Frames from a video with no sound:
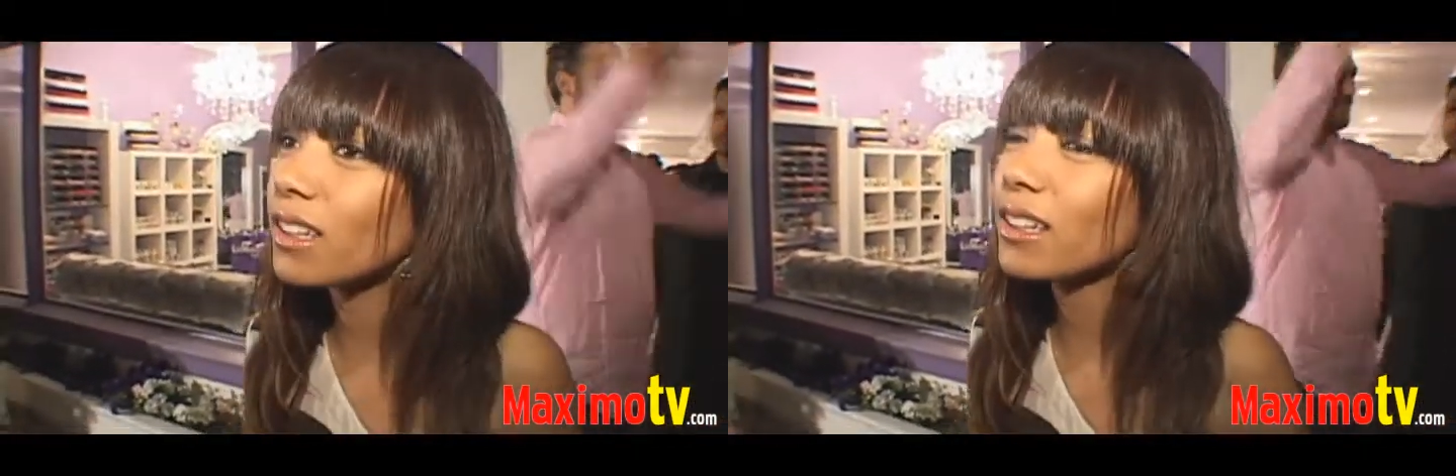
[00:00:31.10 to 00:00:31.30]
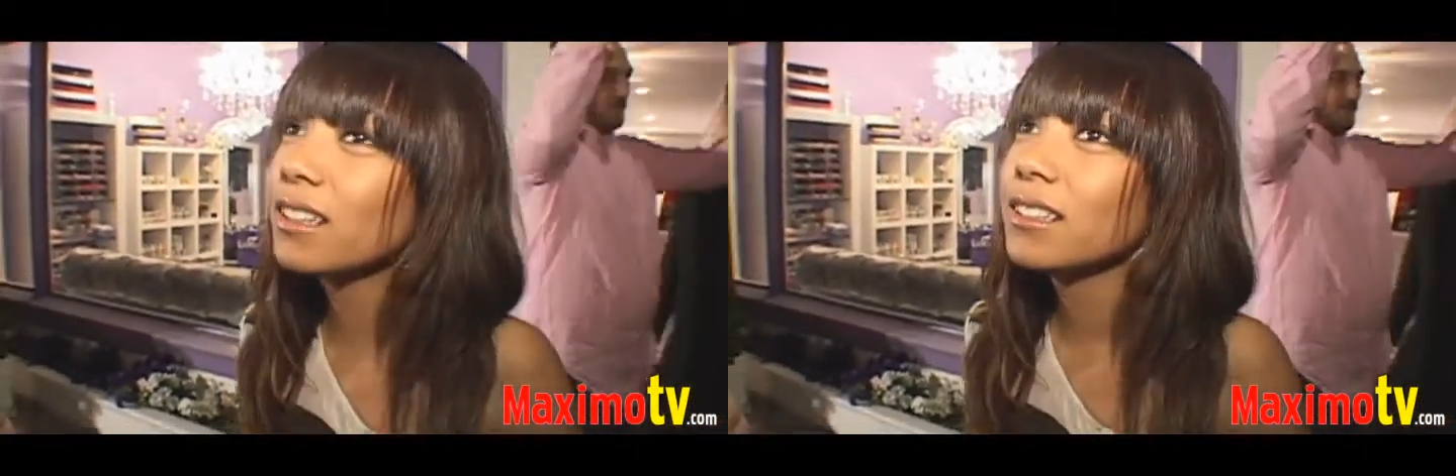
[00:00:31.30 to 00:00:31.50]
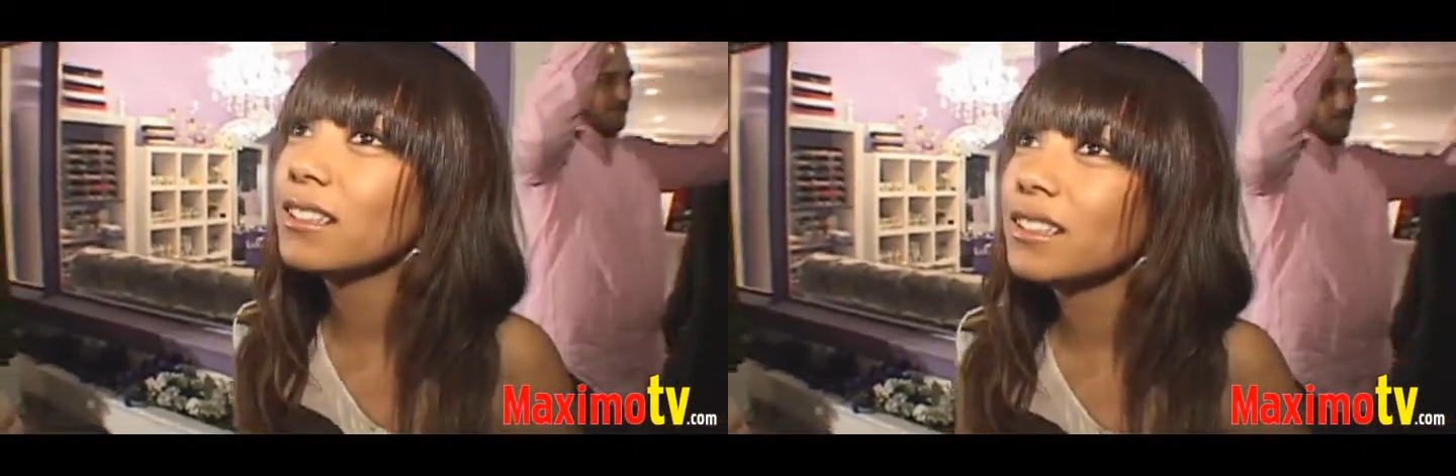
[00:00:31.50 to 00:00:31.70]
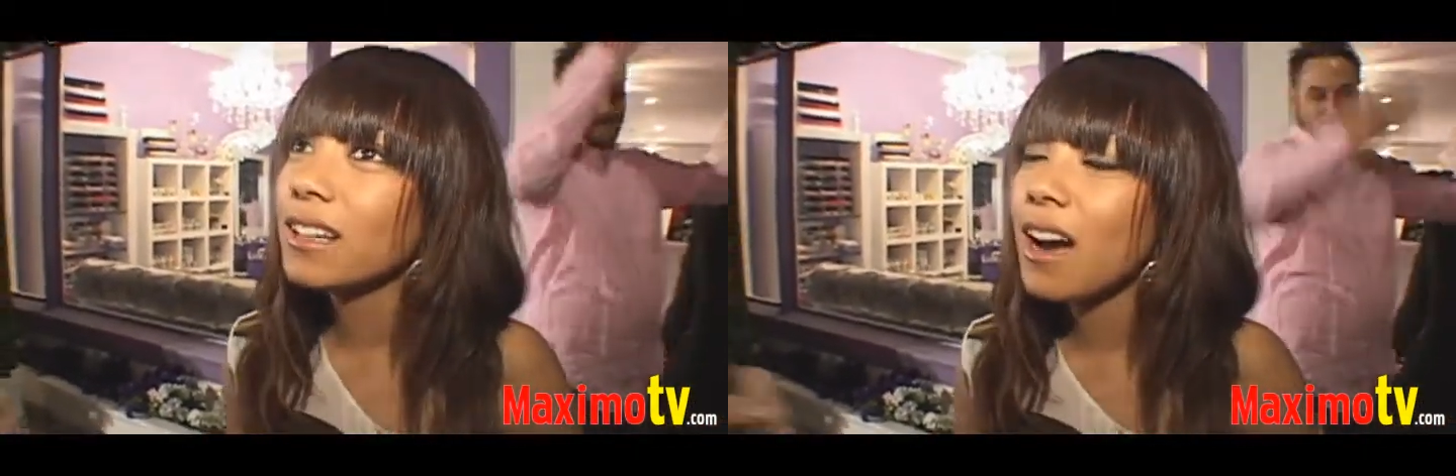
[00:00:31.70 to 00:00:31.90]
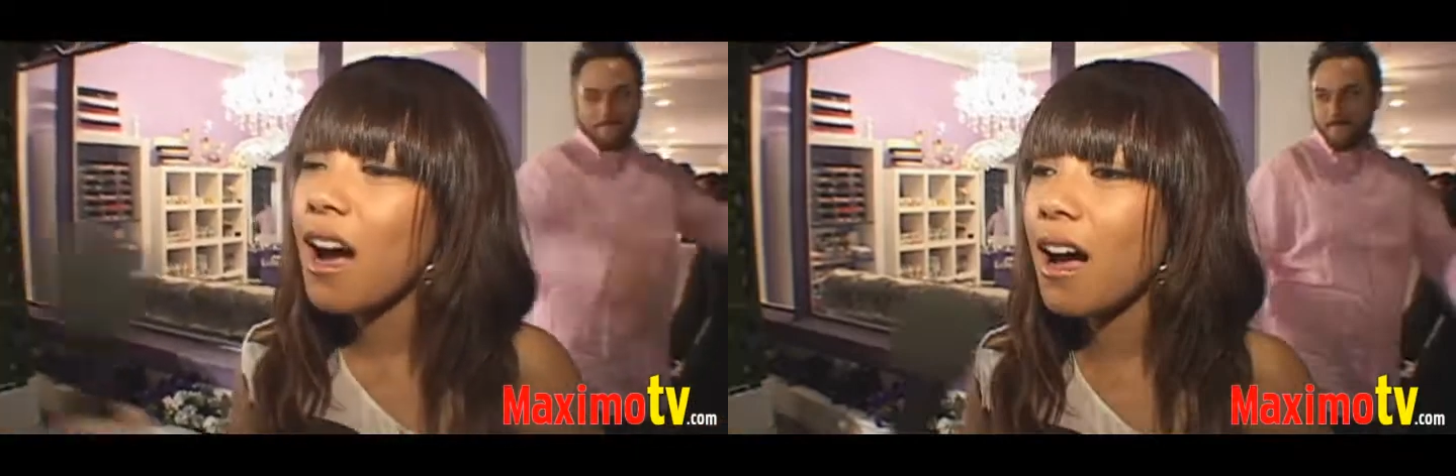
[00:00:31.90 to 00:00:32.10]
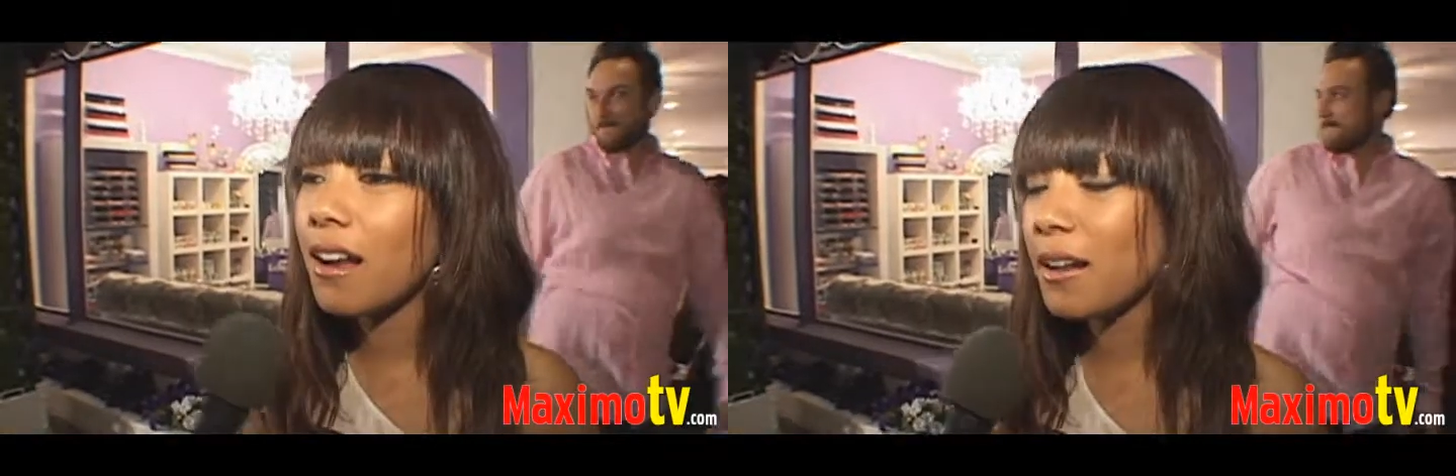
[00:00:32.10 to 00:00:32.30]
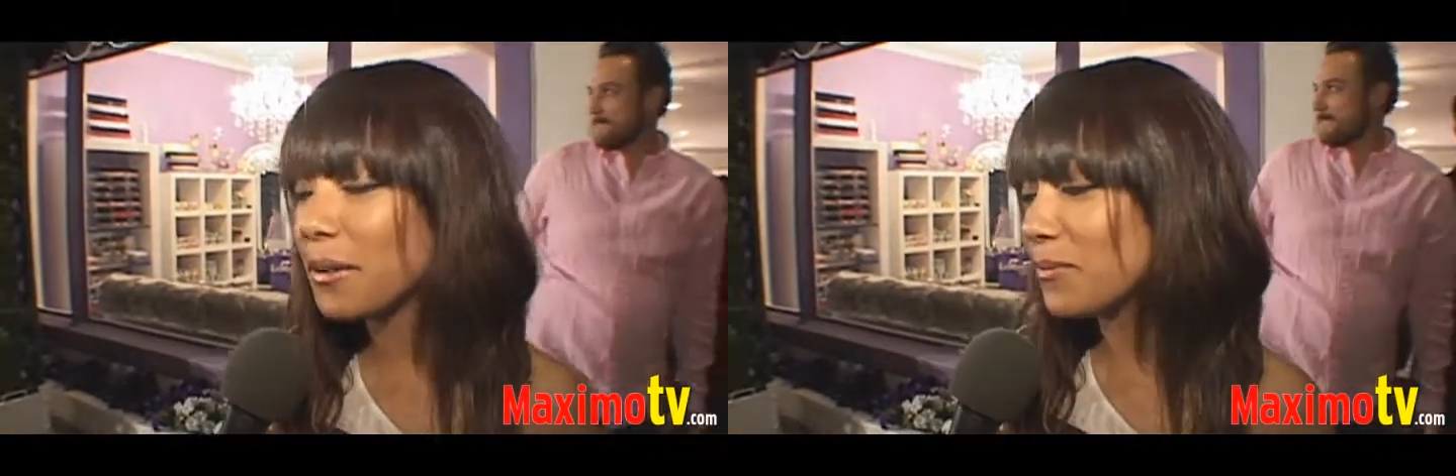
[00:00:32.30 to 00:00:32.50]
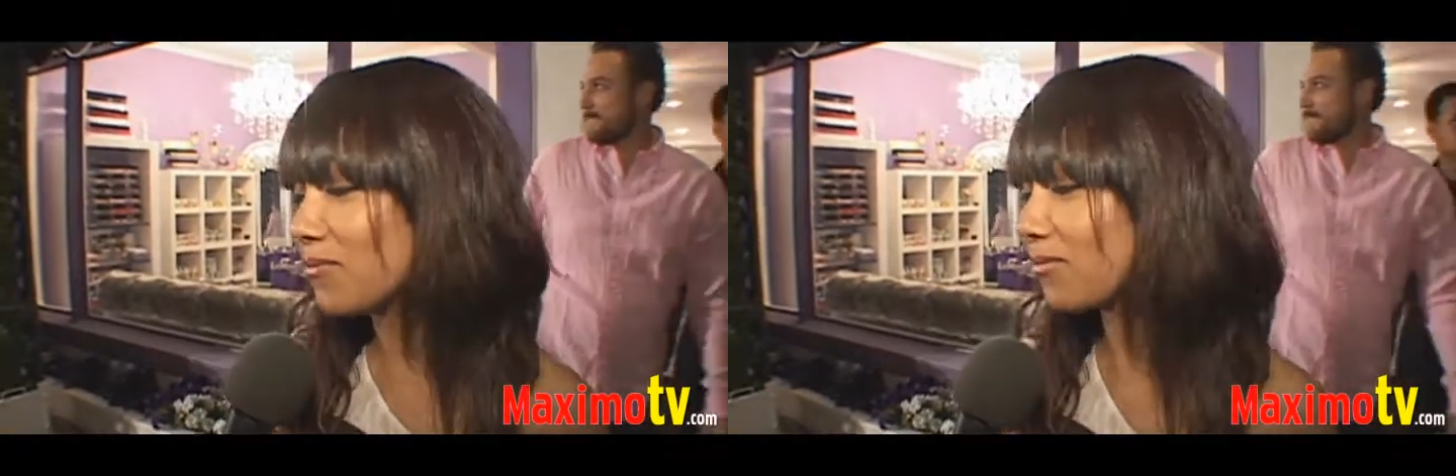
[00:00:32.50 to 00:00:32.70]
do you do?
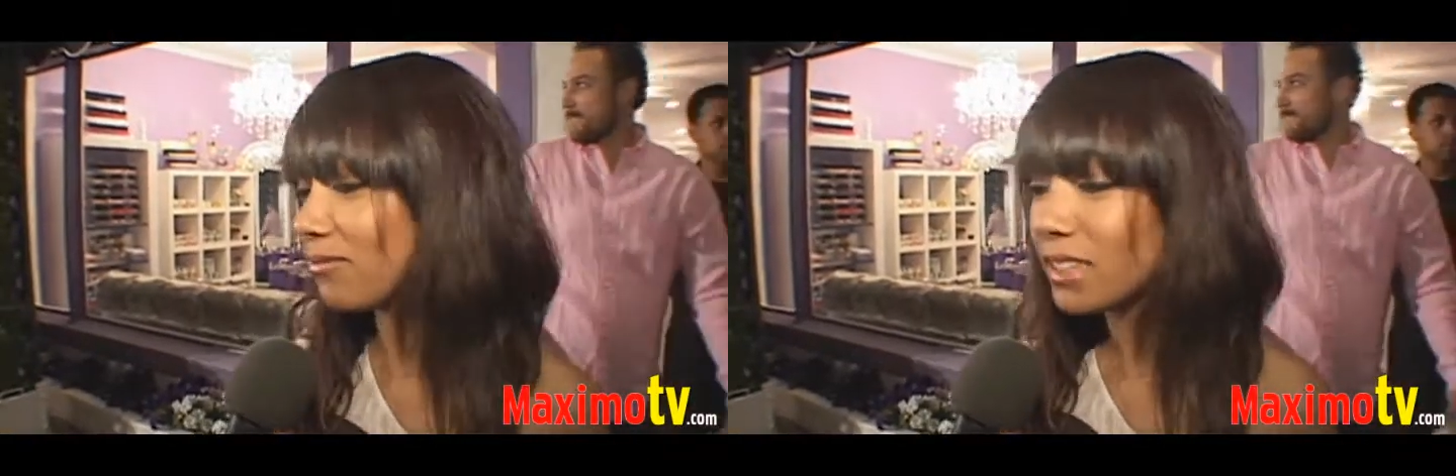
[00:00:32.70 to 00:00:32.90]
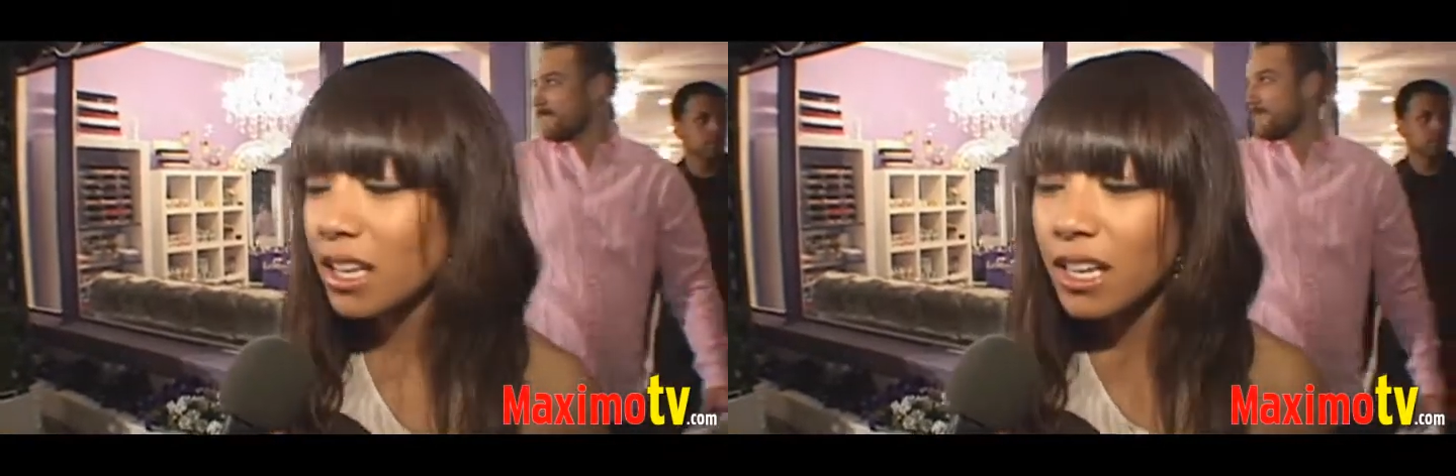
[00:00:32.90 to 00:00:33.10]
Um,